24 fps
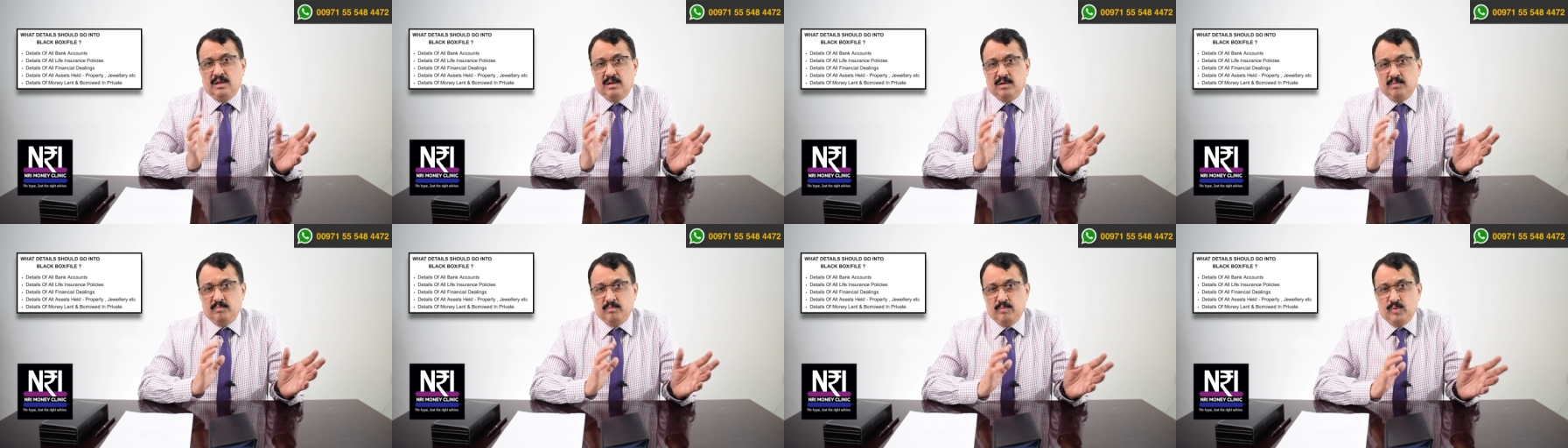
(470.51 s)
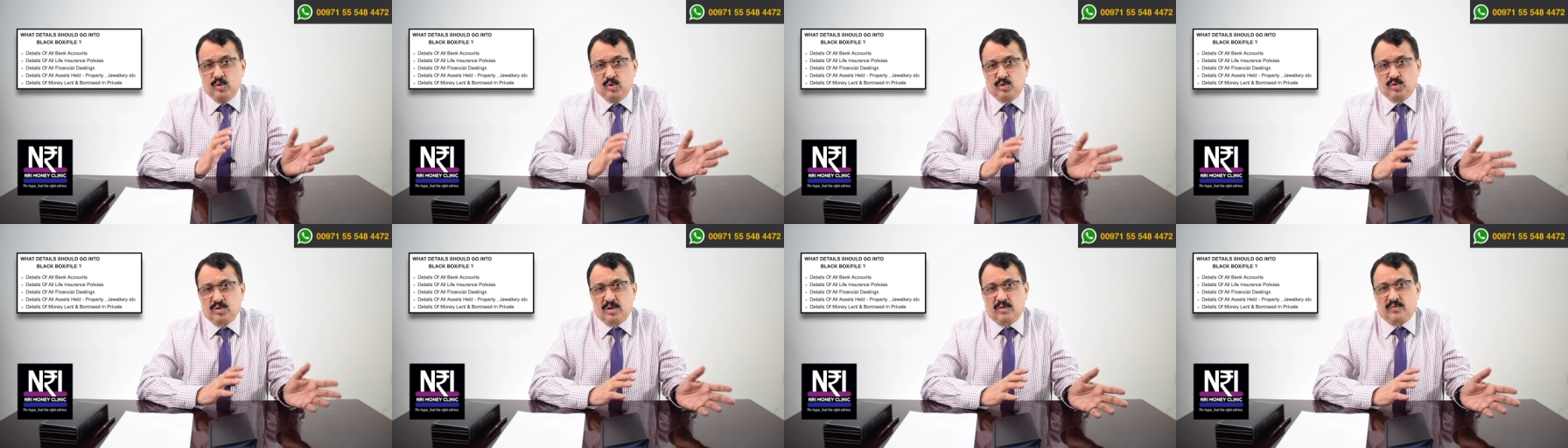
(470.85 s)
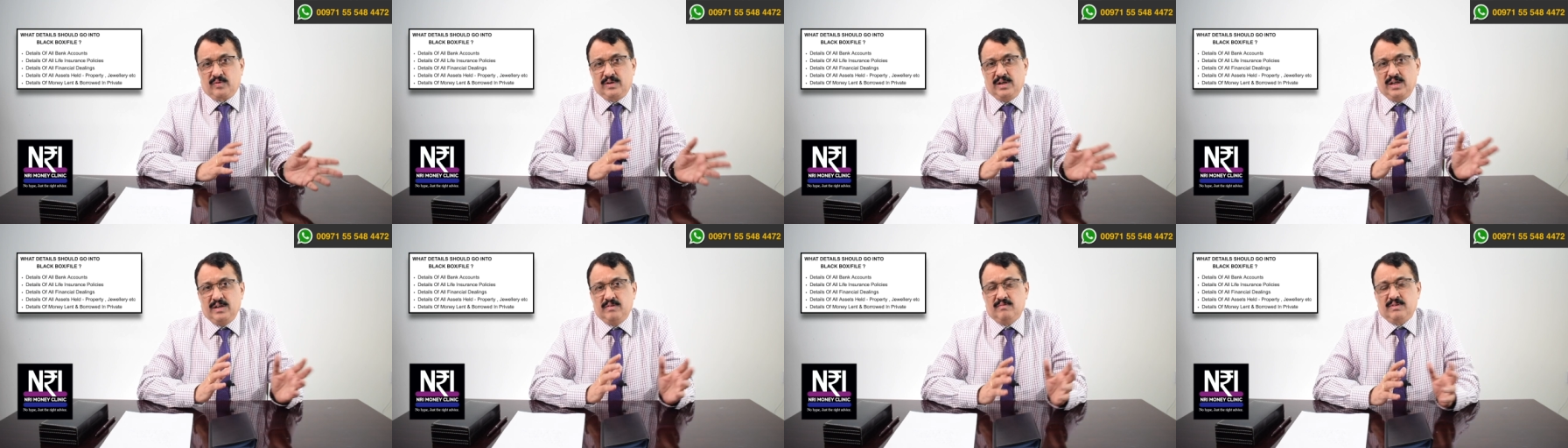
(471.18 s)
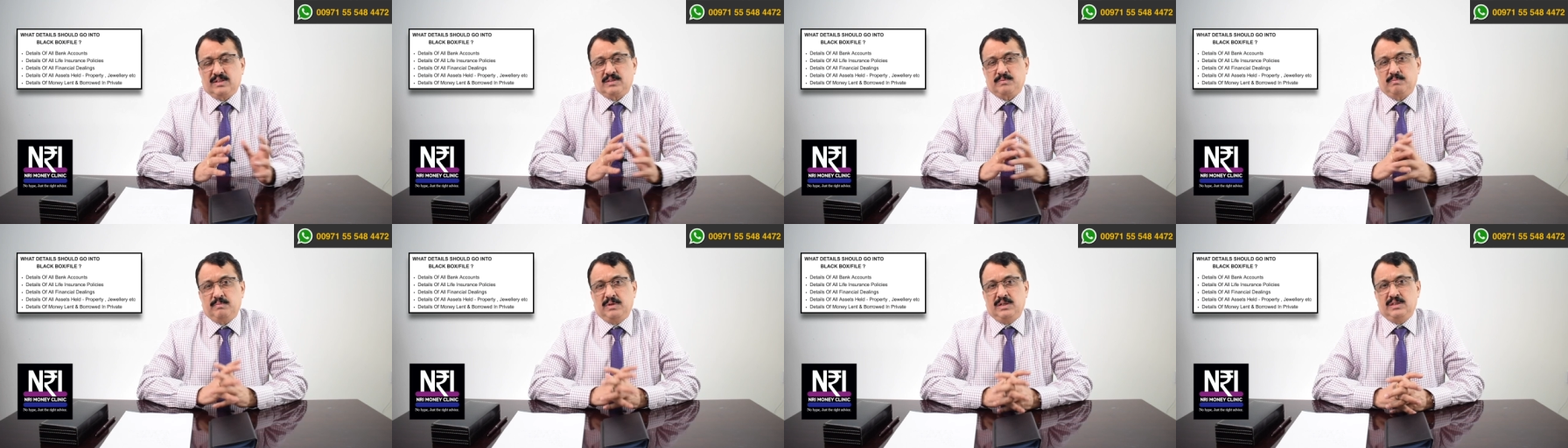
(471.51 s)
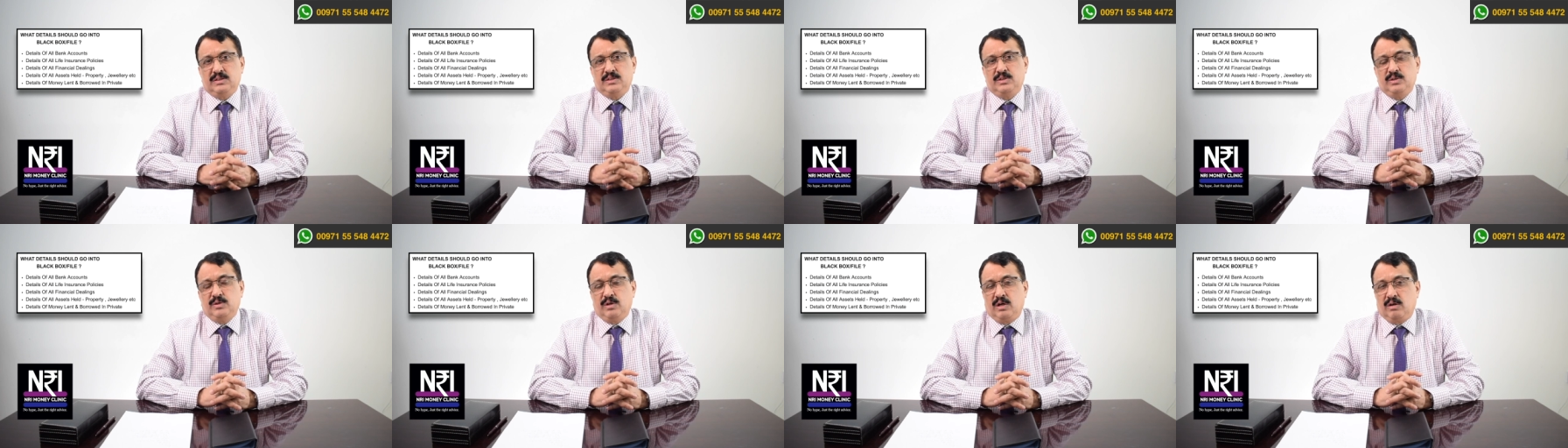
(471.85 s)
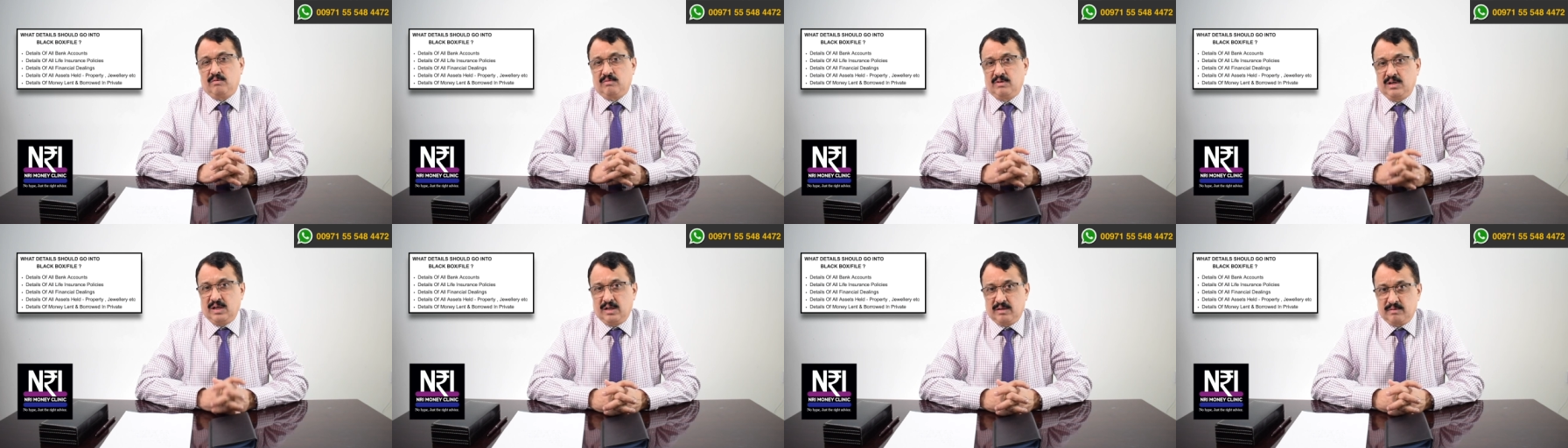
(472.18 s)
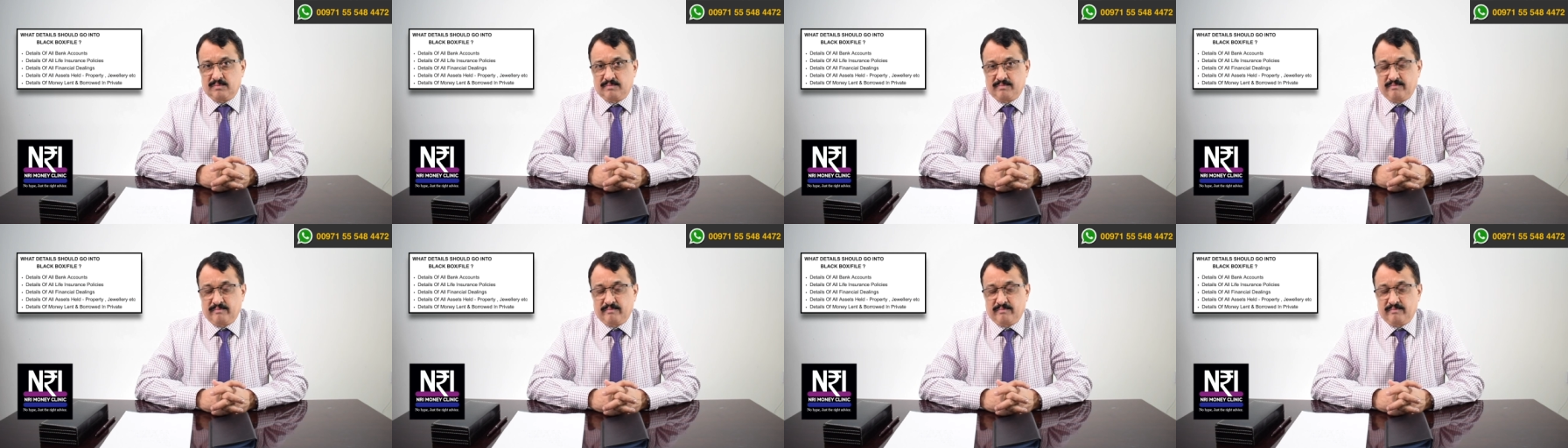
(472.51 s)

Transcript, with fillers: mutual fund investments you have done.